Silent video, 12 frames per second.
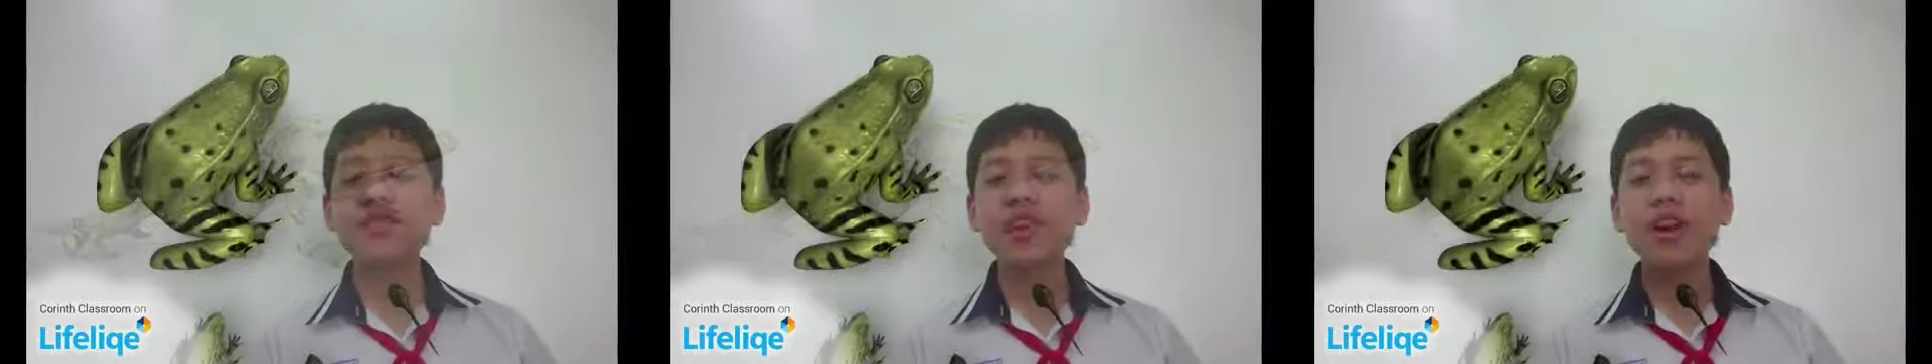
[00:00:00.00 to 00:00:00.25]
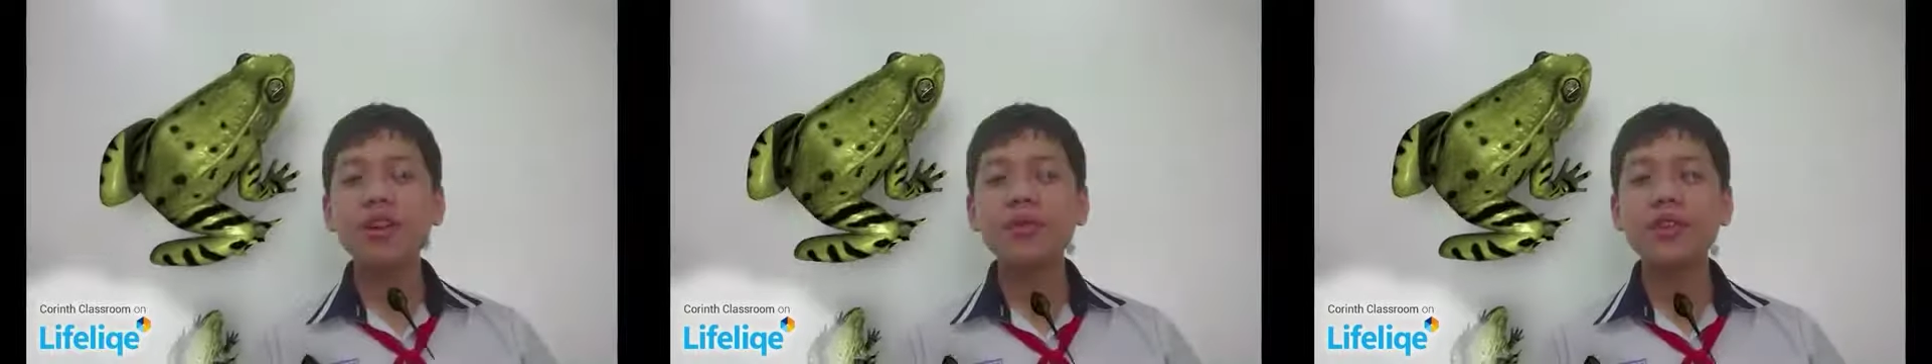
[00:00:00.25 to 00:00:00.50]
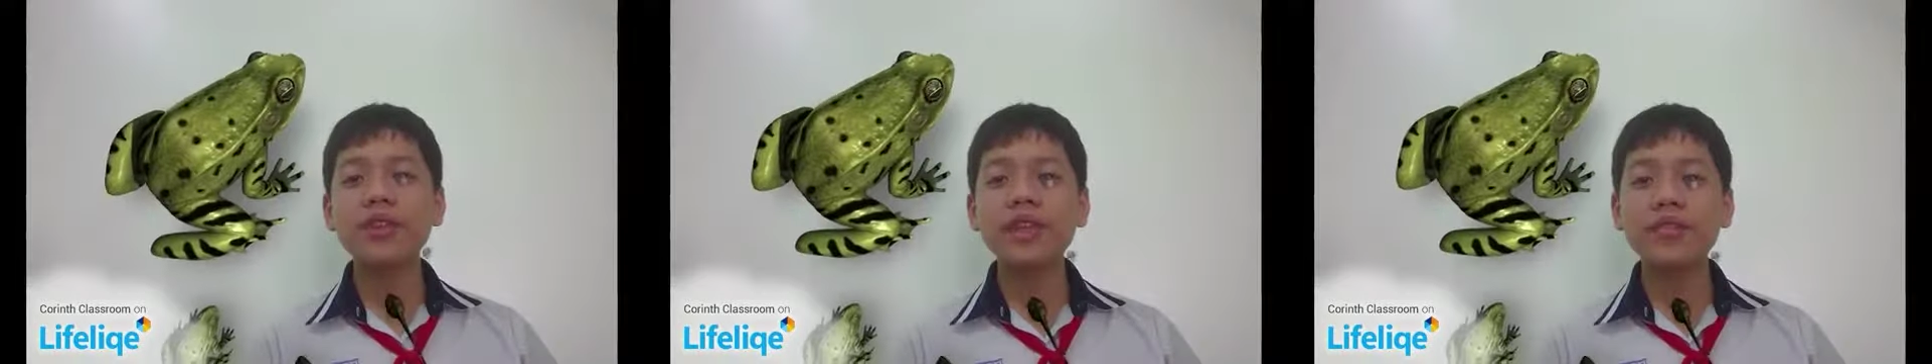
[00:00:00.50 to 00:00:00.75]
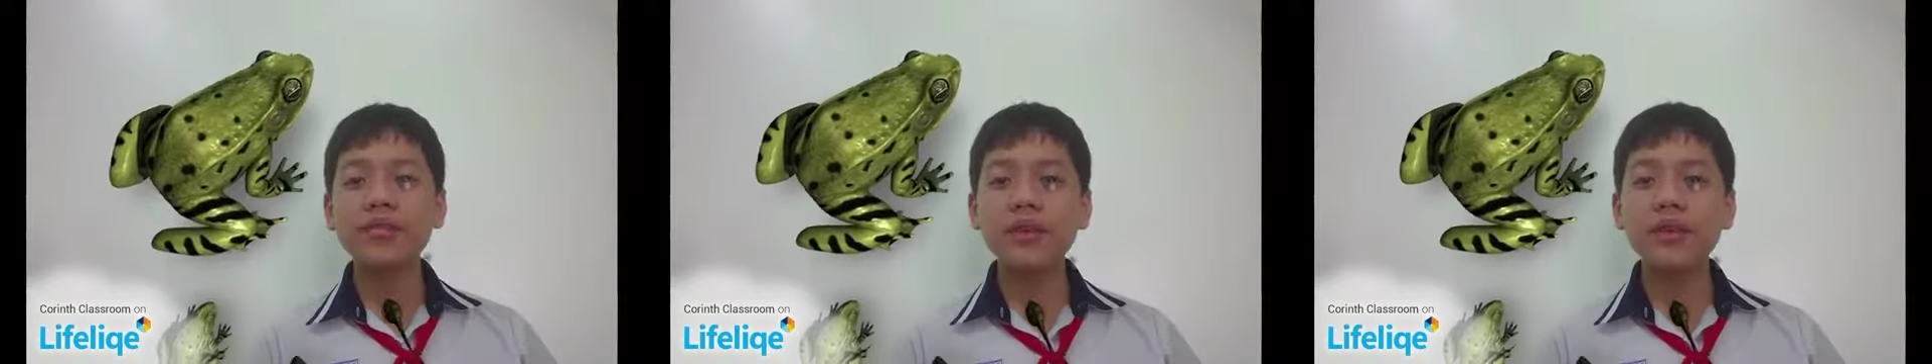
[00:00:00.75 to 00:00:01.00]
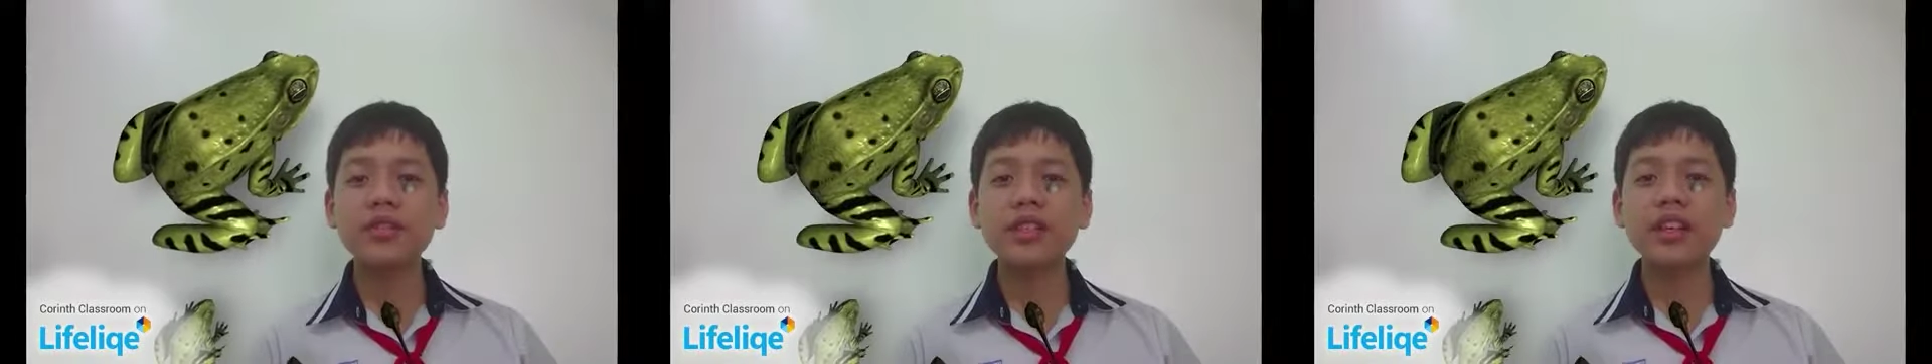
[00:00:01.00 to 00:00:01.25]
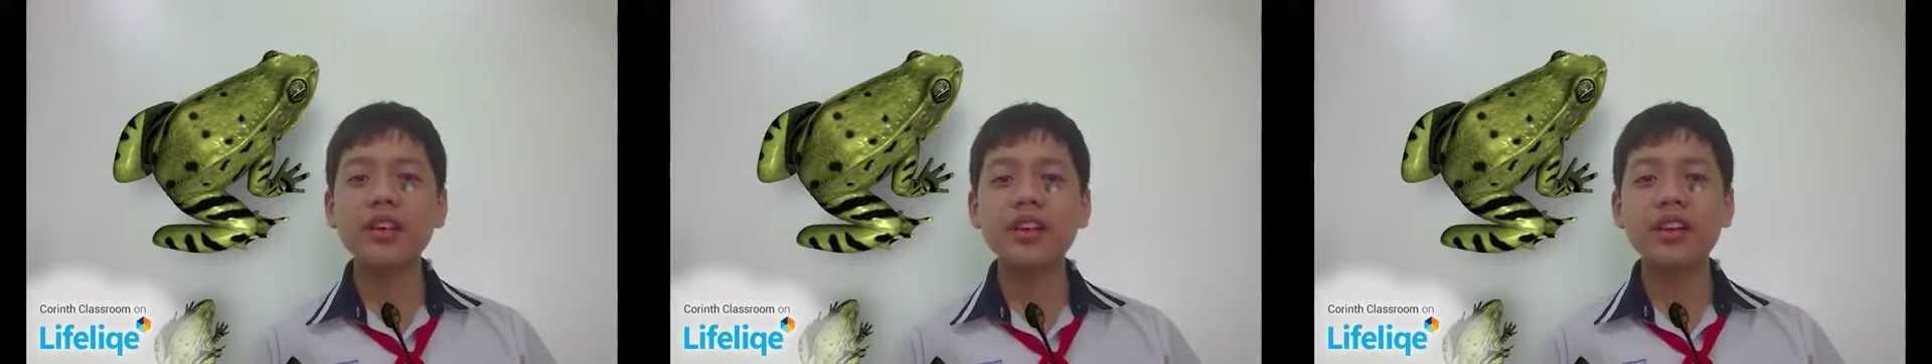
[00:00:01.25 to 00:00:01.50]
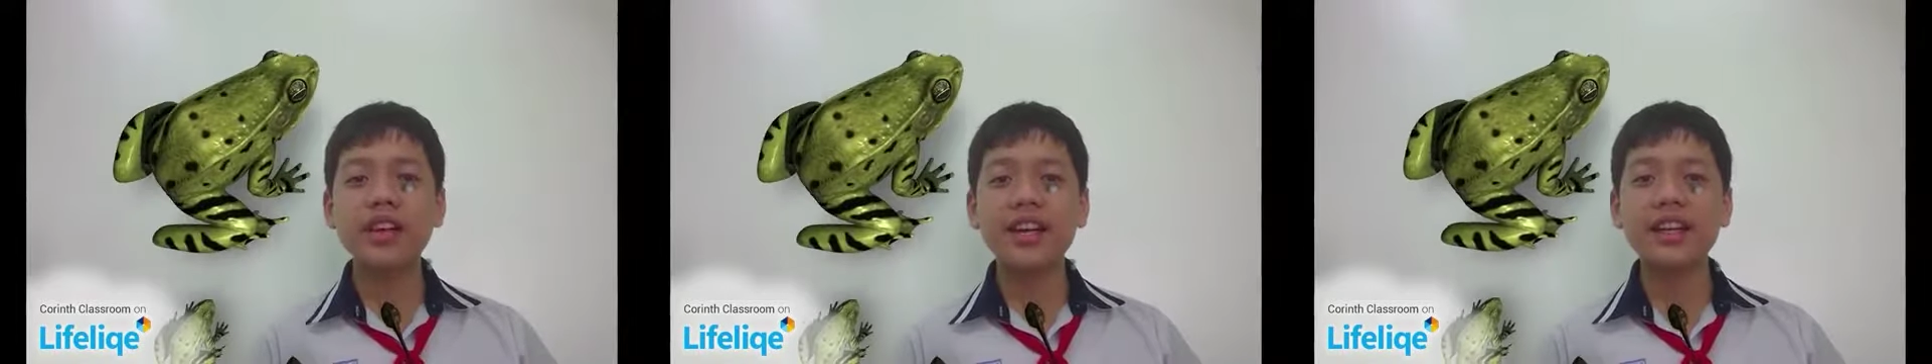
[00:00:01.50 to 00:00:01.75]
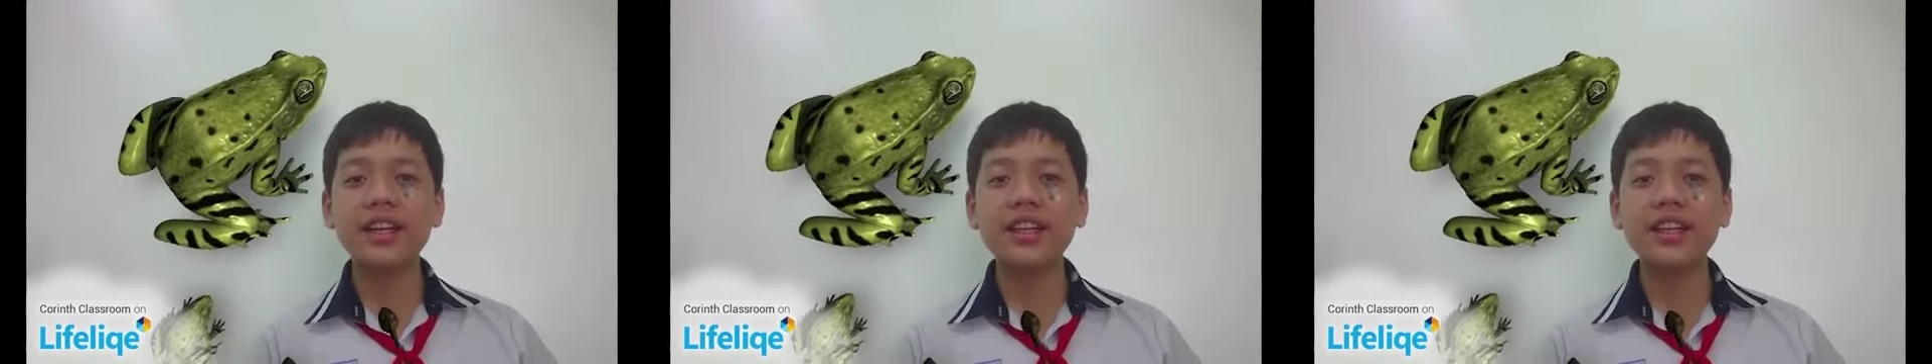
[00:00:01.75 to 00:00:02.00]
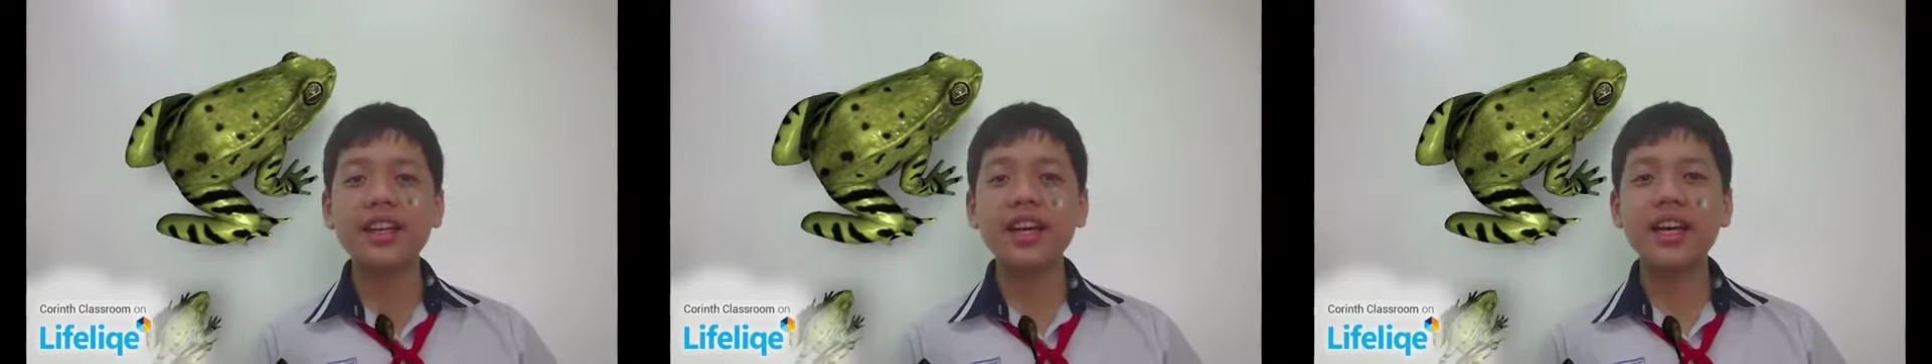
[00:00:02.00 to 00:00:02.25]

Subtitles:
This frog will live mostly on land,